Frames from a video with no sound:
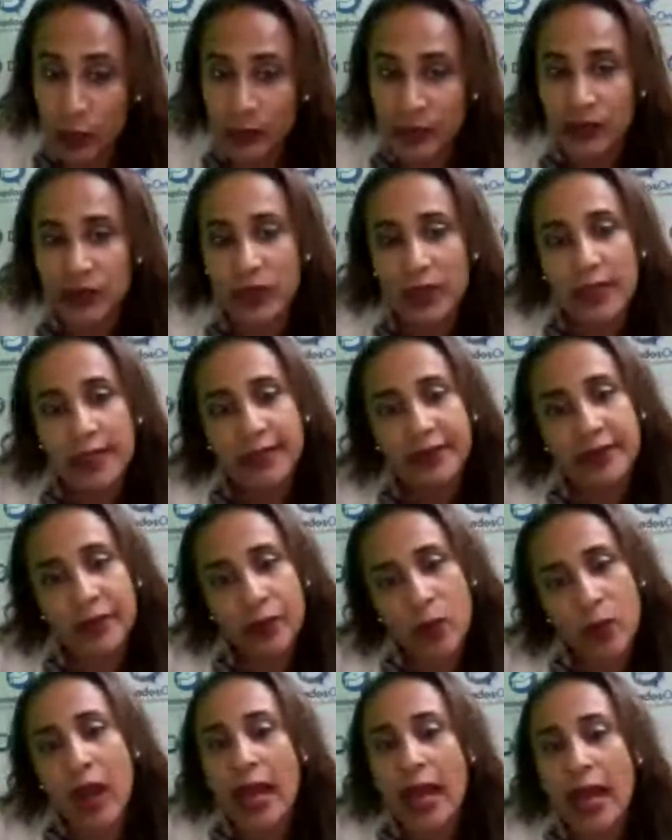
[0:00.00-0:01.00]
the wise,
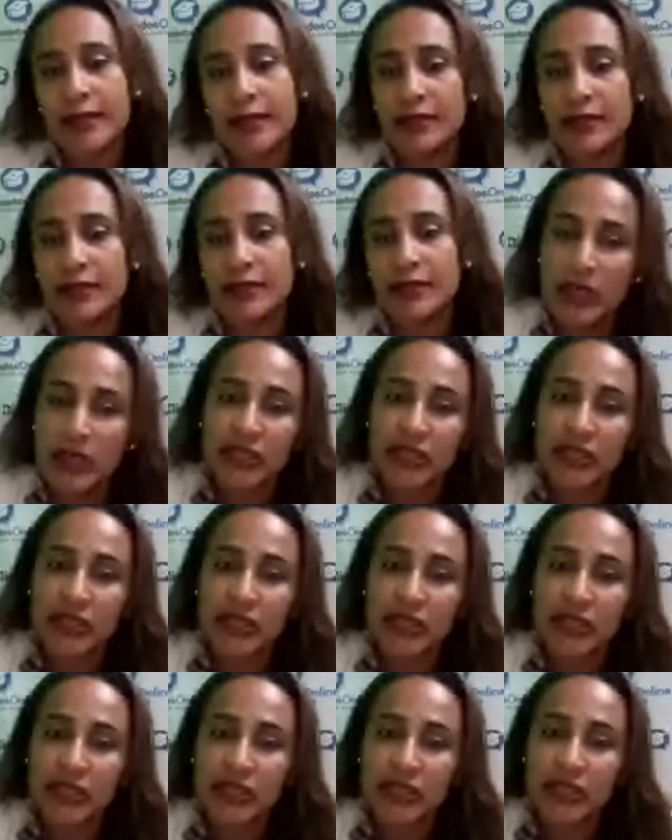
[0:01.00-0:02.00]
the rich, the
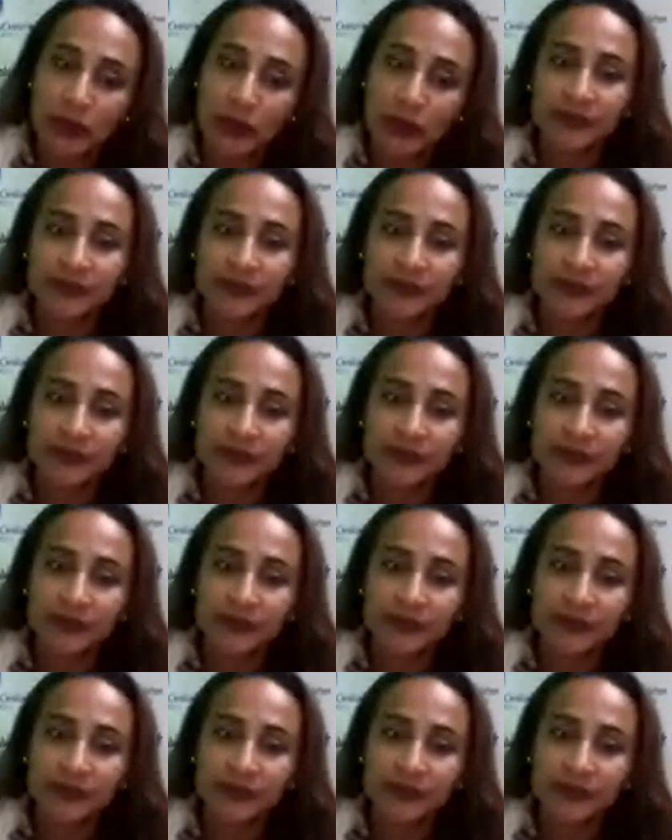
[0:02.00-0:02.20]
young.